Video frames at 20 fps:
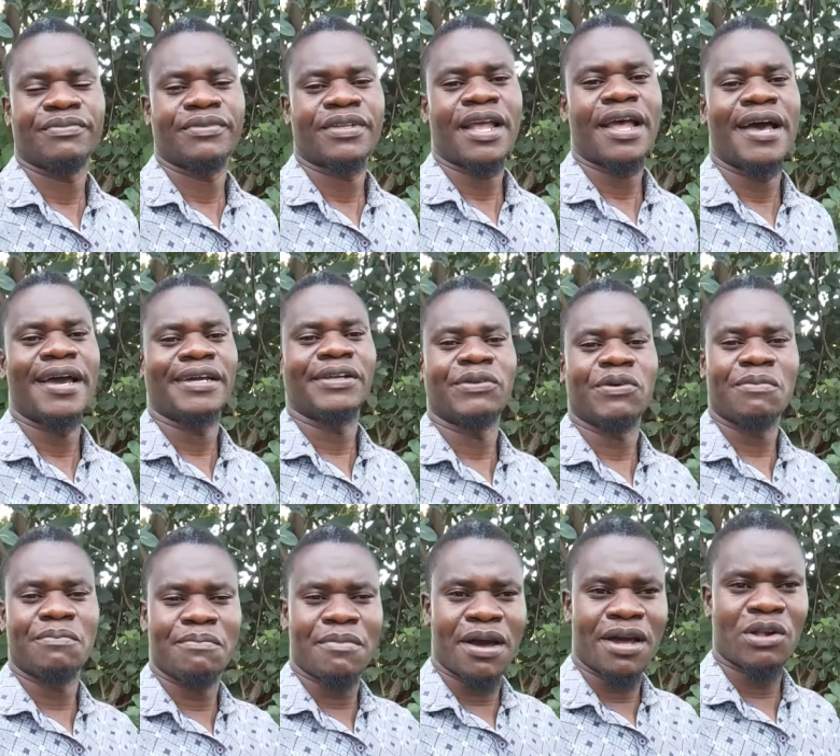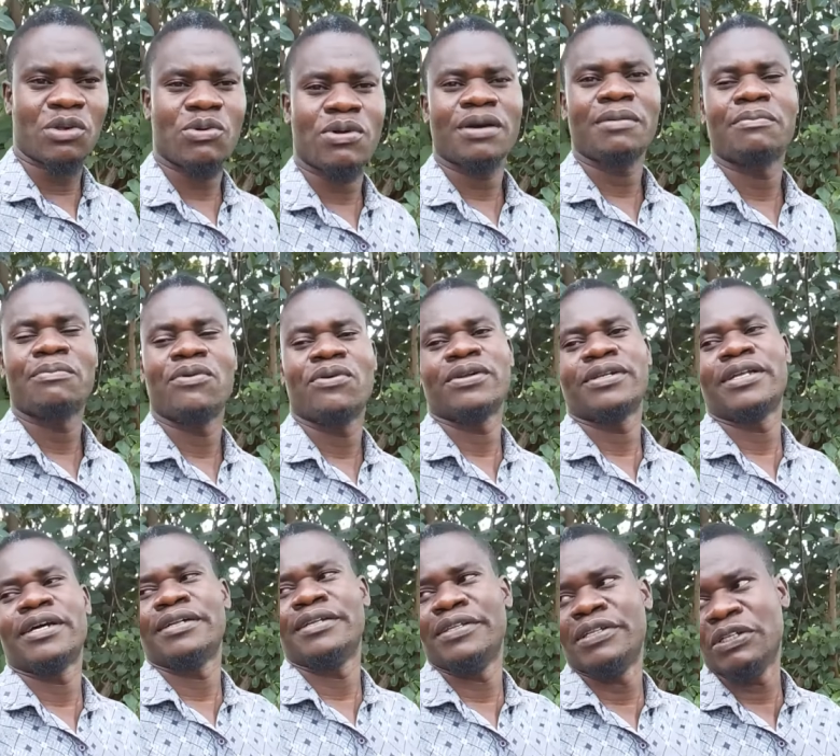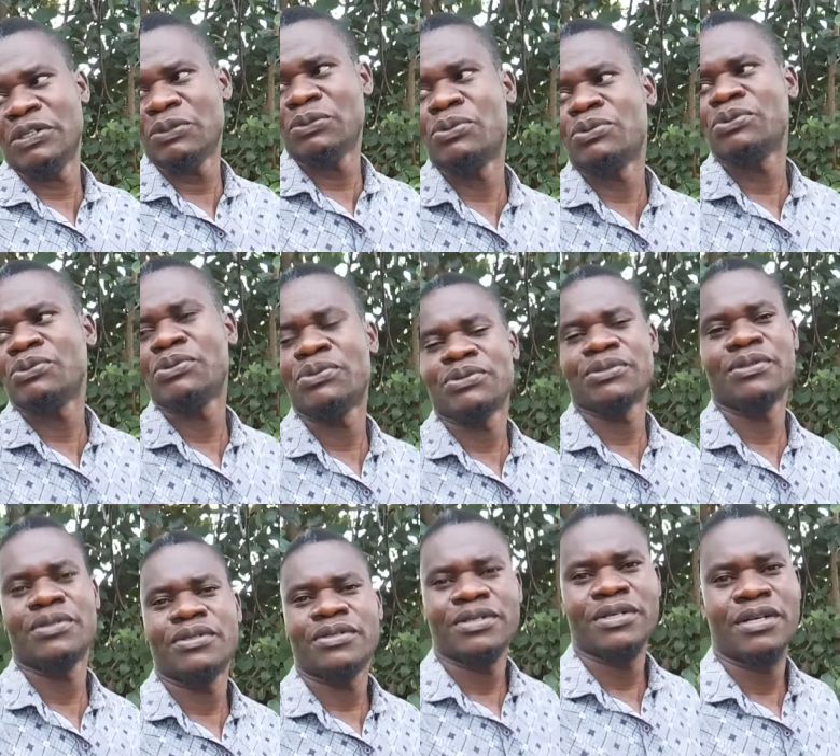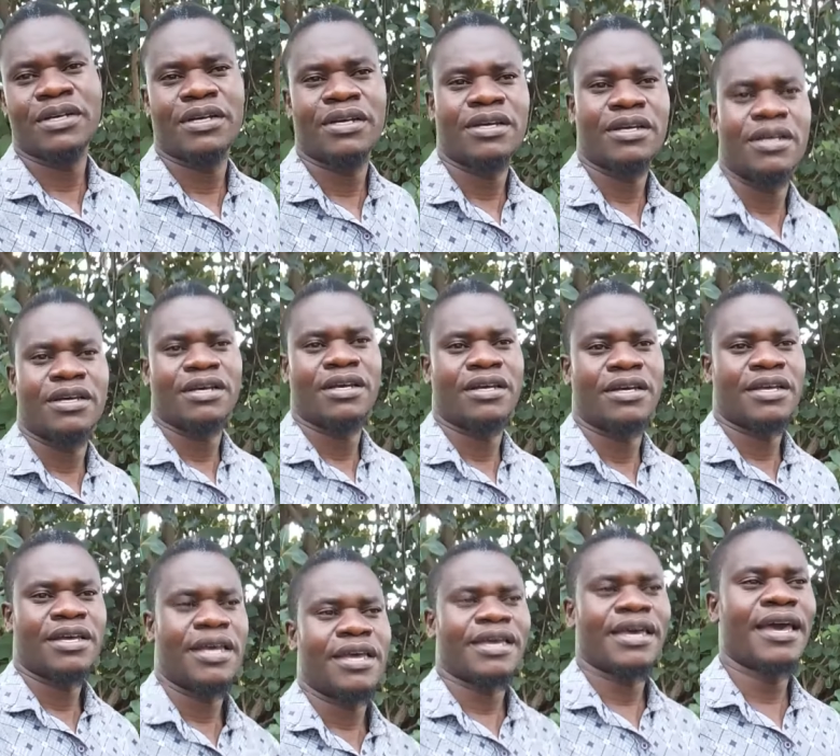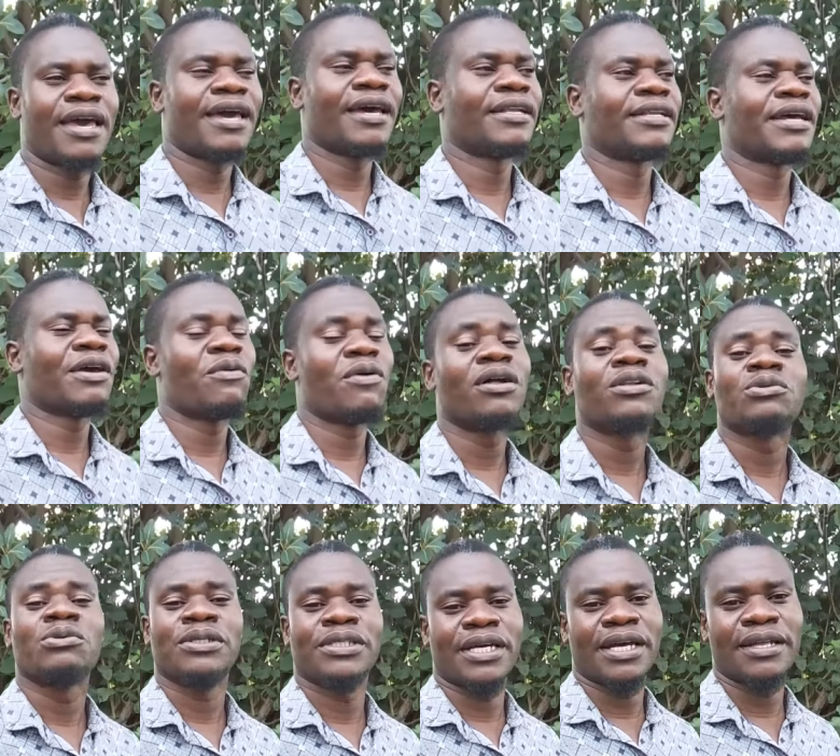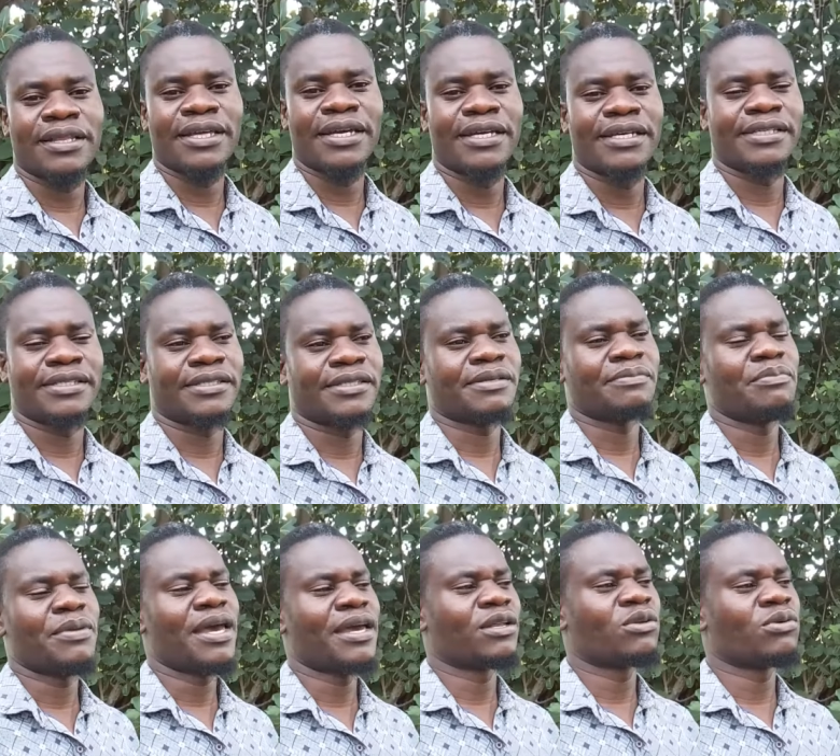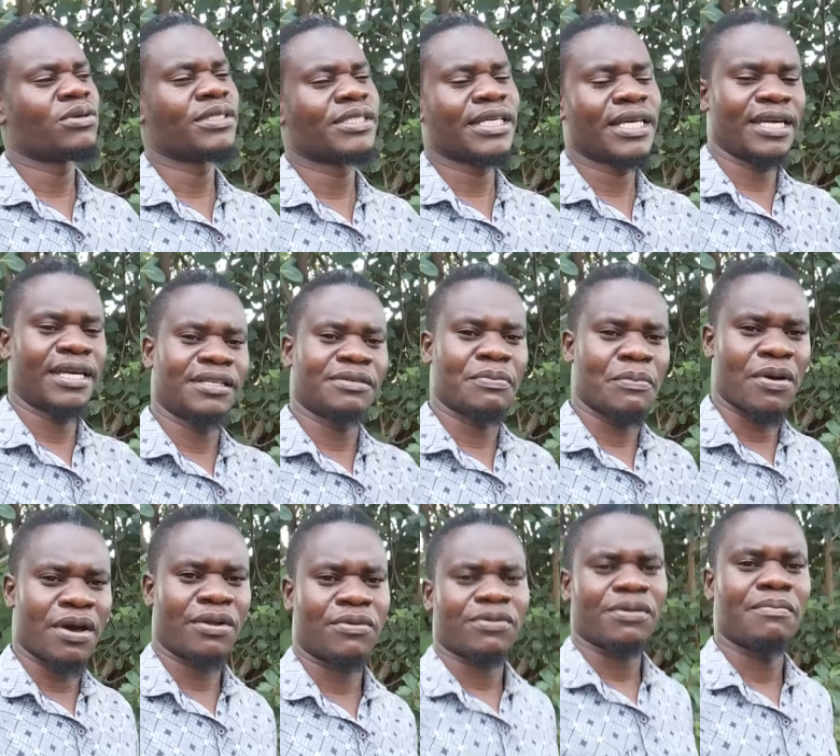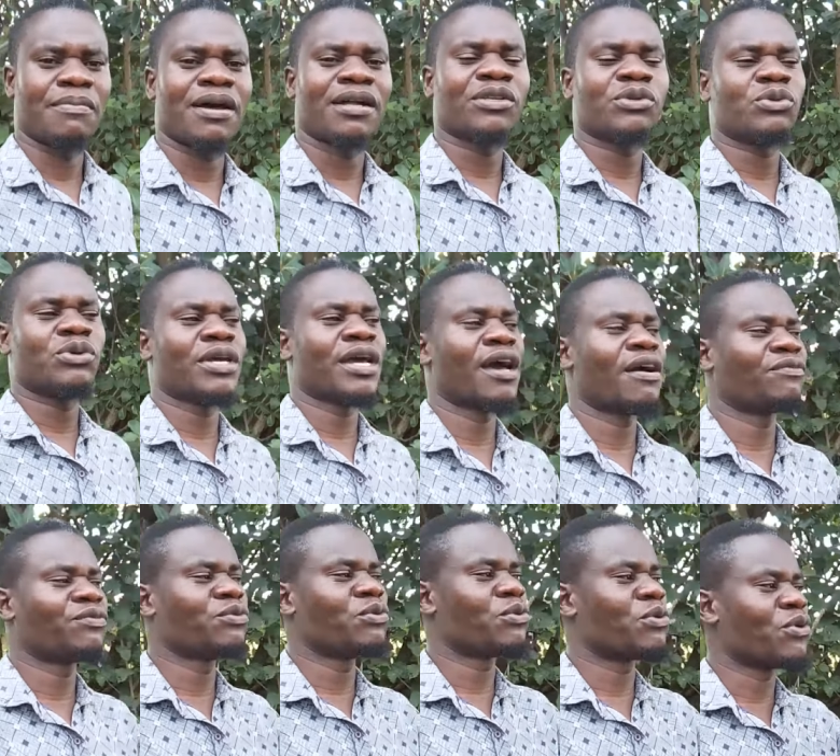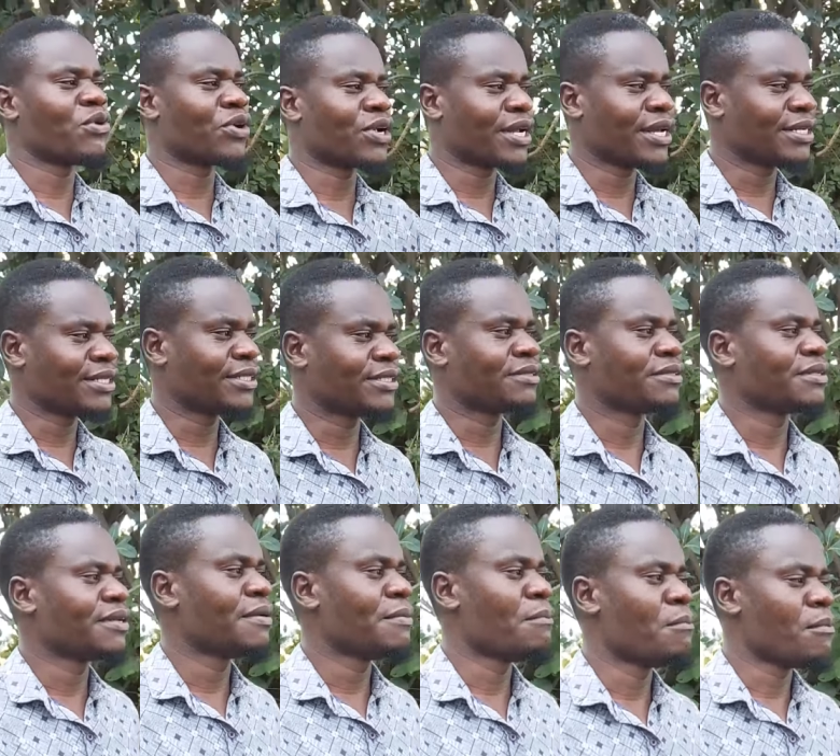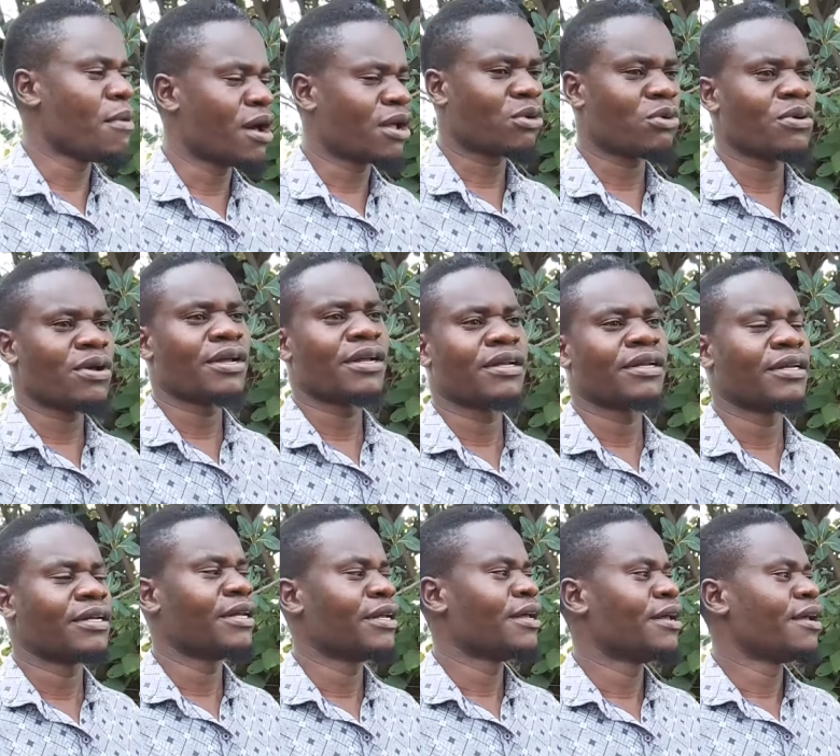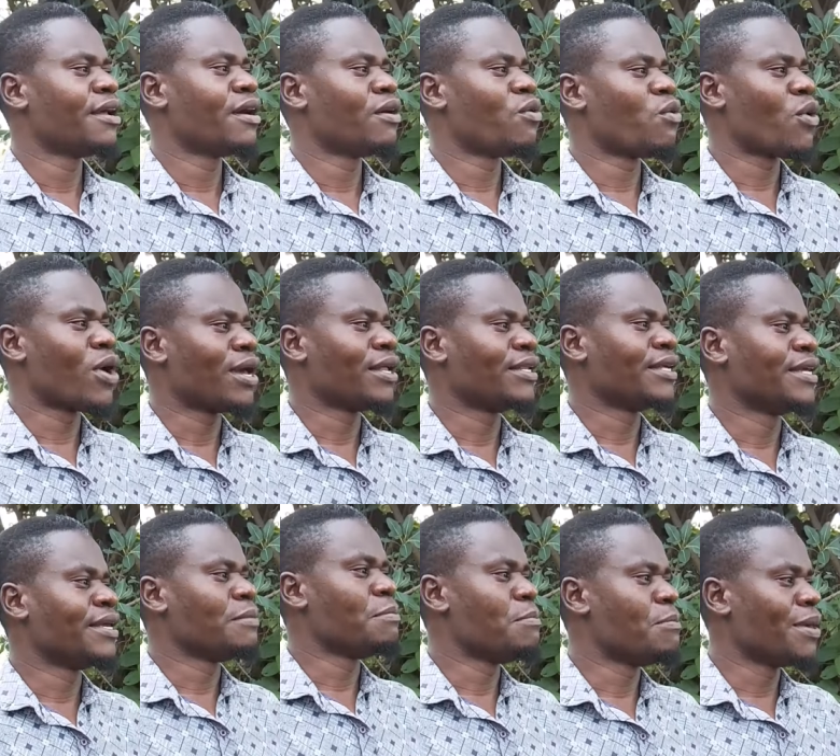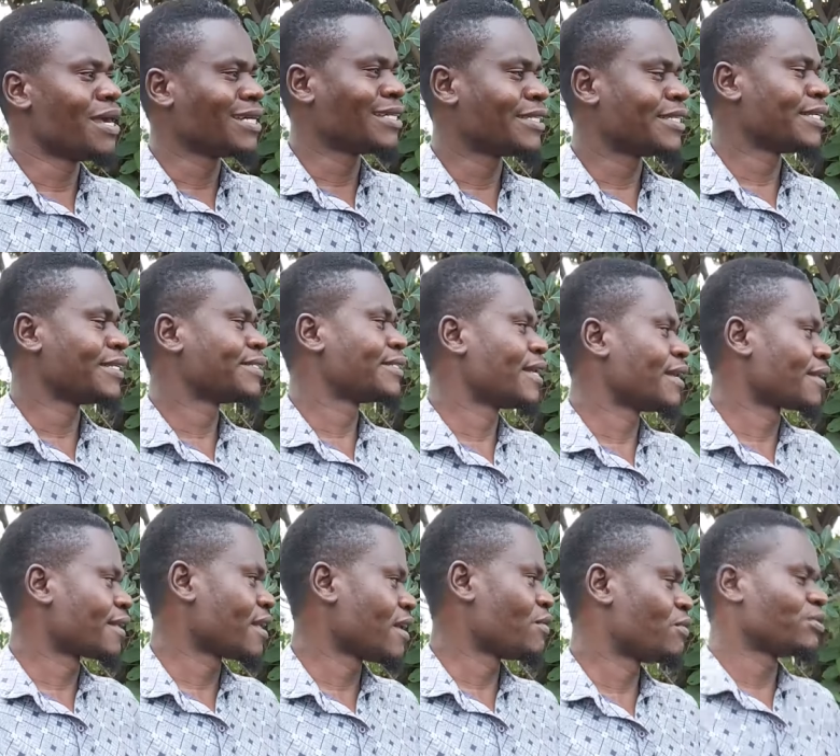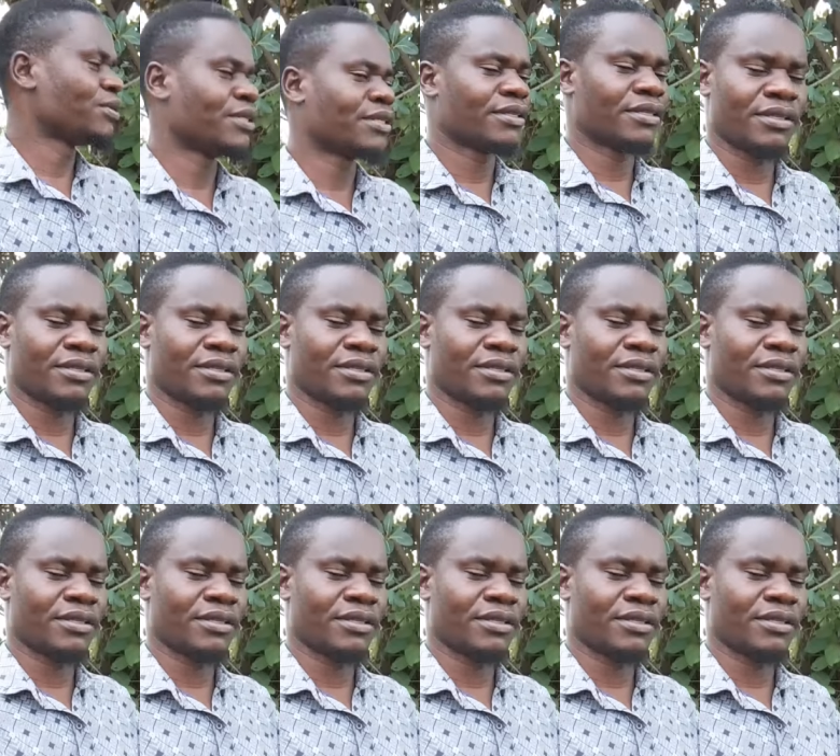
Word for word: I know Marwa more than you. And I want to say this, me I don't hate Marwa, but we have to correct Marwa when he messes around.